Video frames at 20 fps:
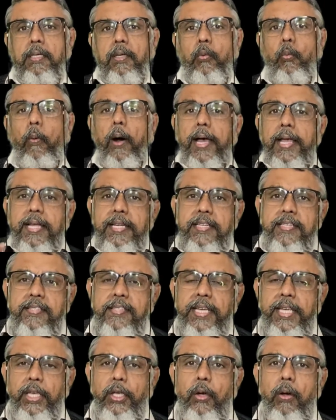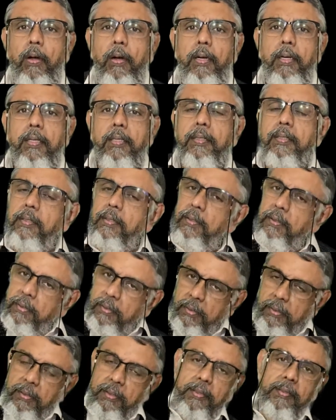Why insecure?
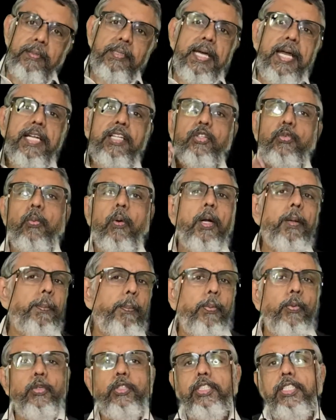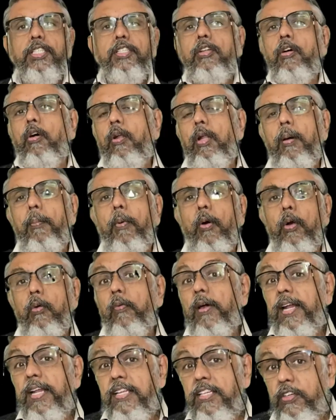That's what push is all about.
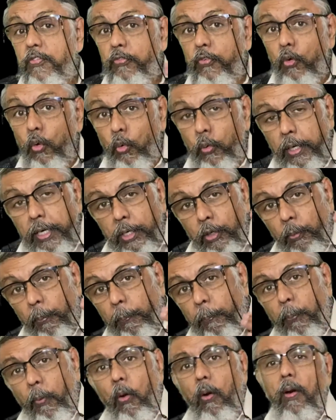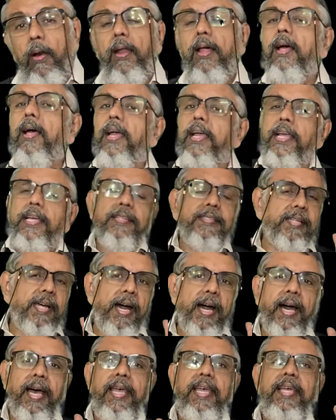Whereas if you look into pull, it's
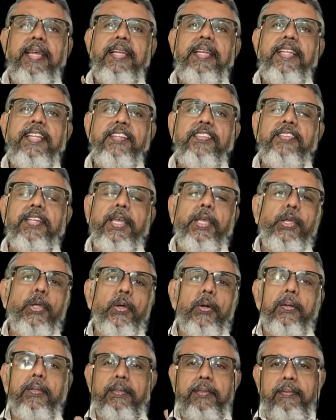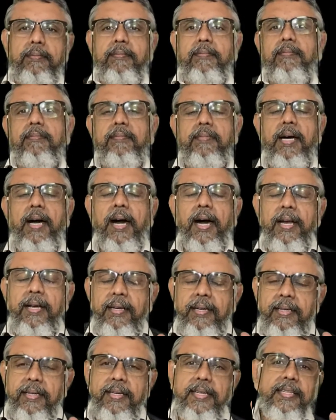highly secure,
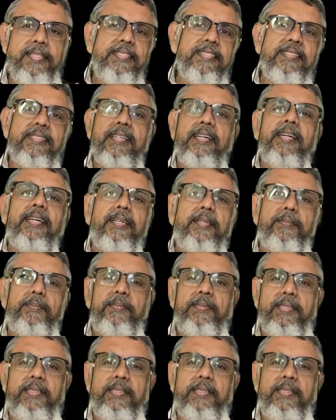undisturbed.